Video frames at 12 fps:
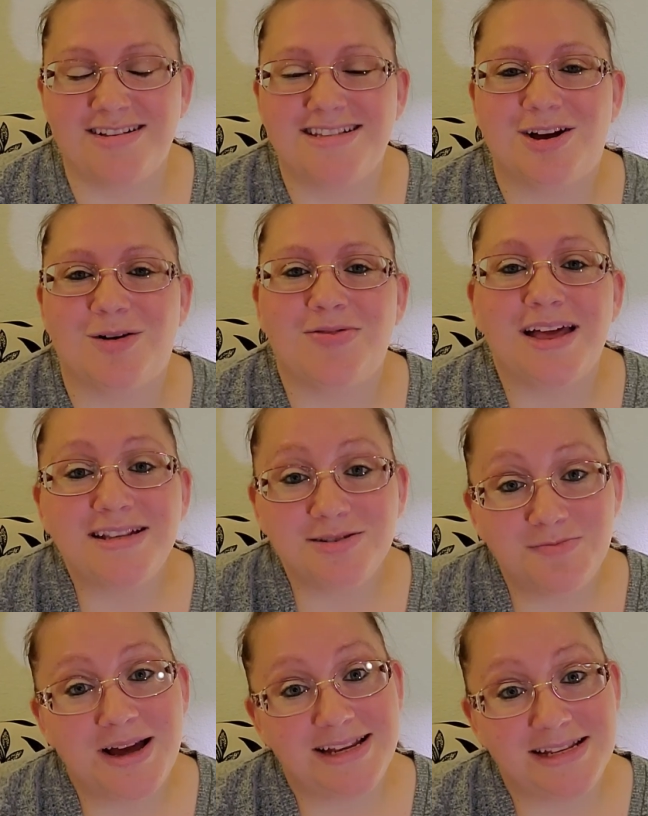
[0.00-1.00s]
So that's
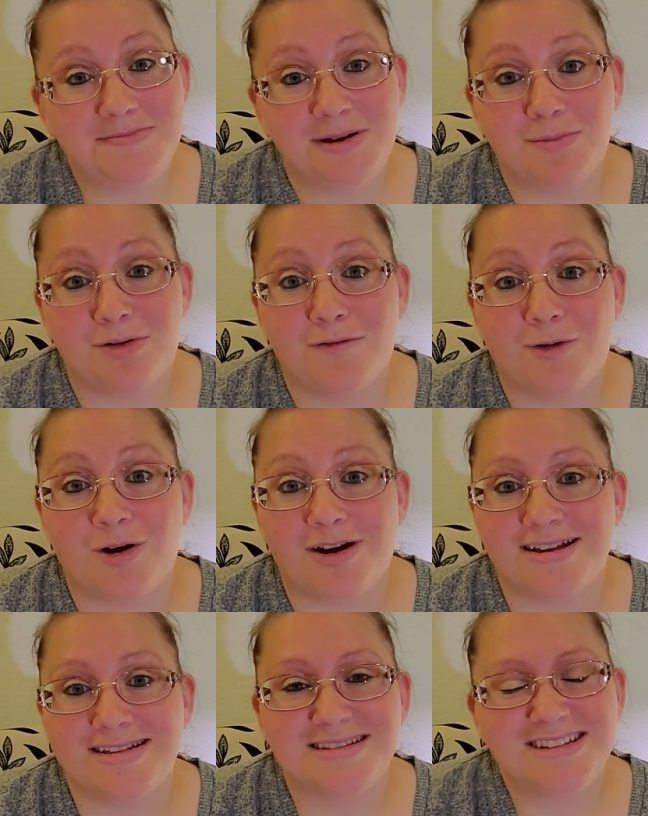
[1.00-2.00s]
my tip number 4,
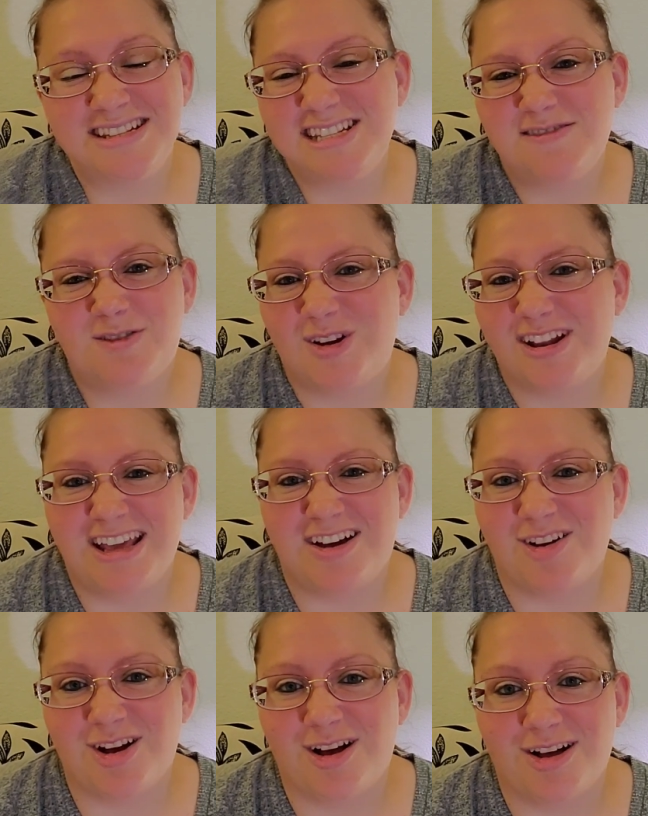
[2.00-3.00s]
is just avoid the
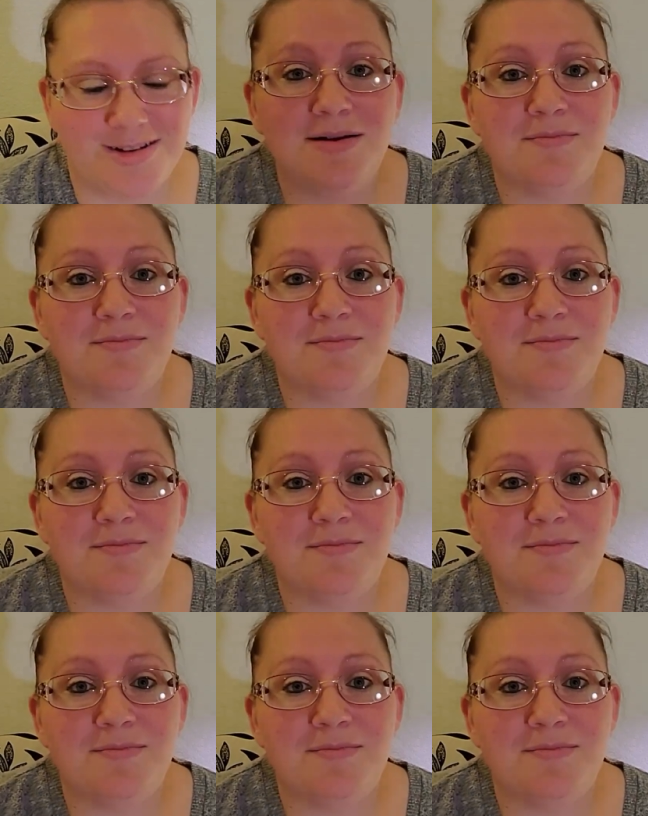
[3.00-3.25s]
alcohol.